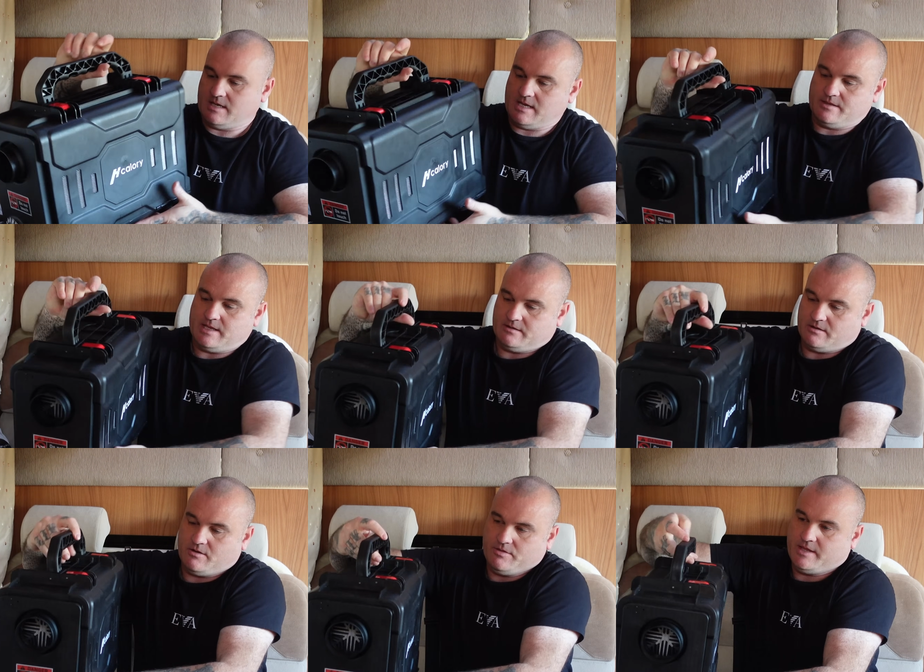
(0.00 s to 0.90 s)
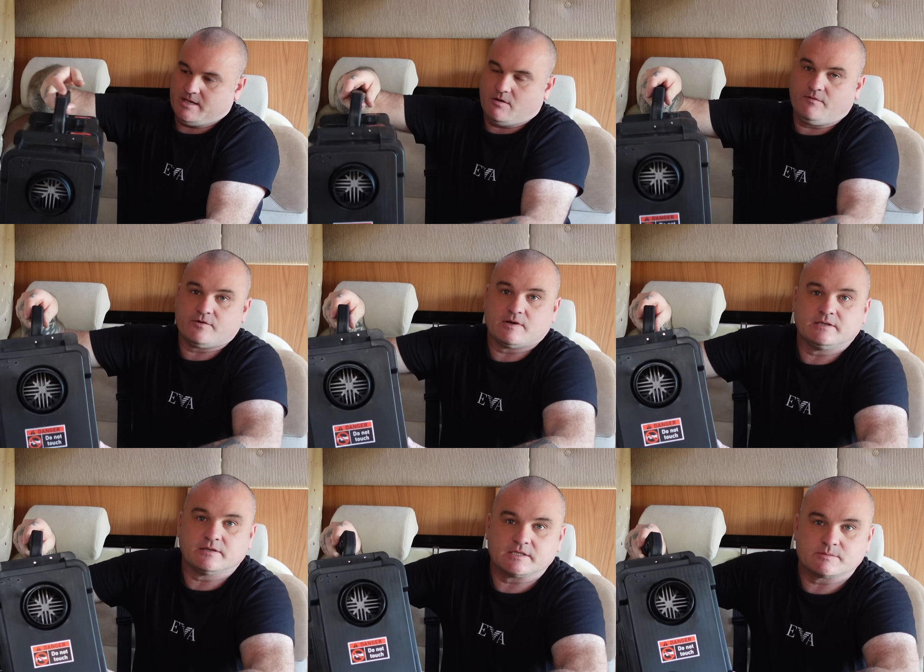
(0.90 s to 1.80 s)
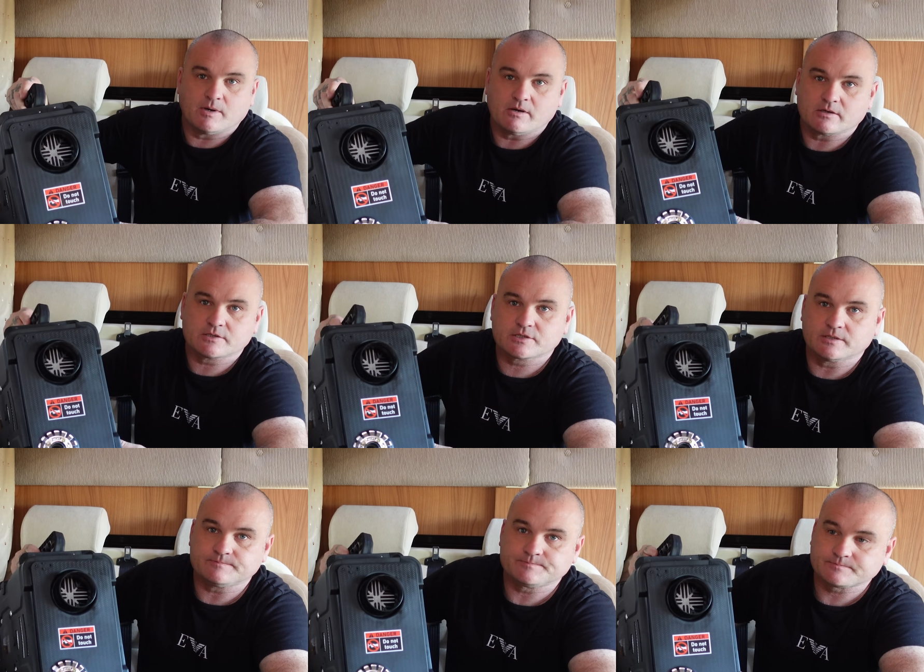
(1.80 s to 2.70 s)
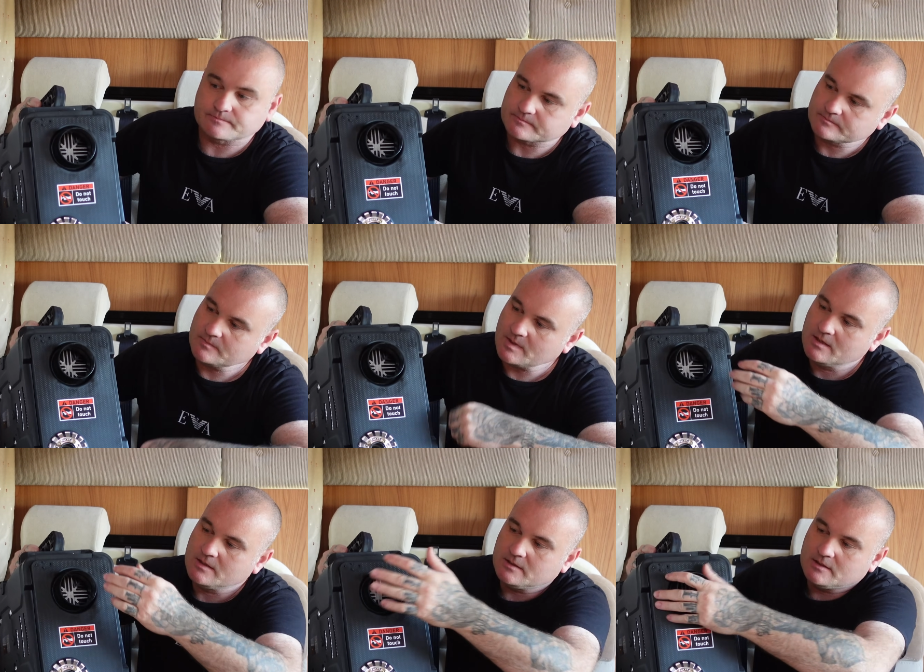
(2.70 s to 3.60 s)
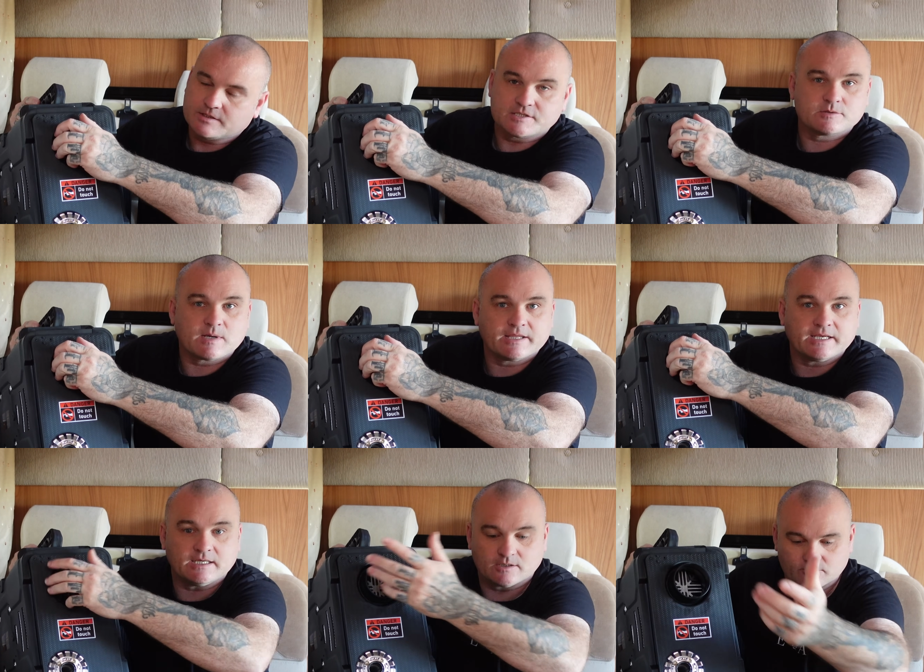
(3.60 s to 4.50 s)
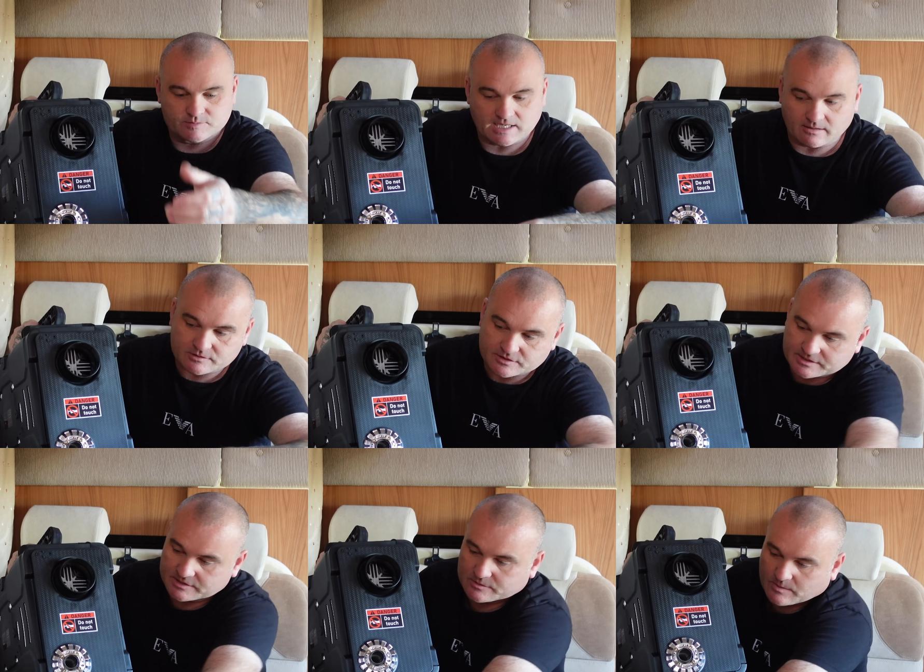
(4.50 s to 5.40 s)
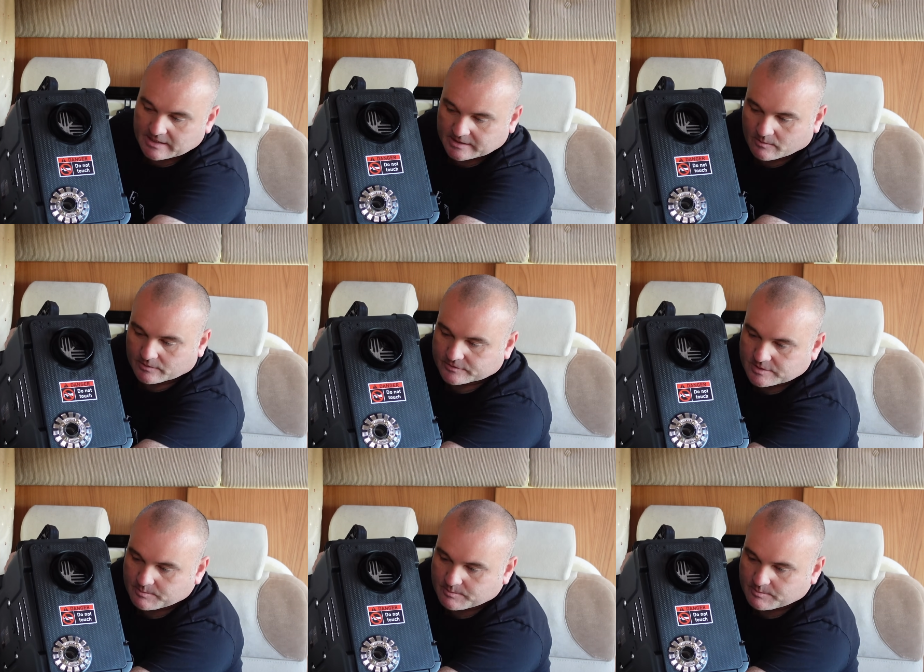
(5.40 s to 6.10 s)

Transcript: And then on the other end of this box, this is where the heat comes out, so this is where you want to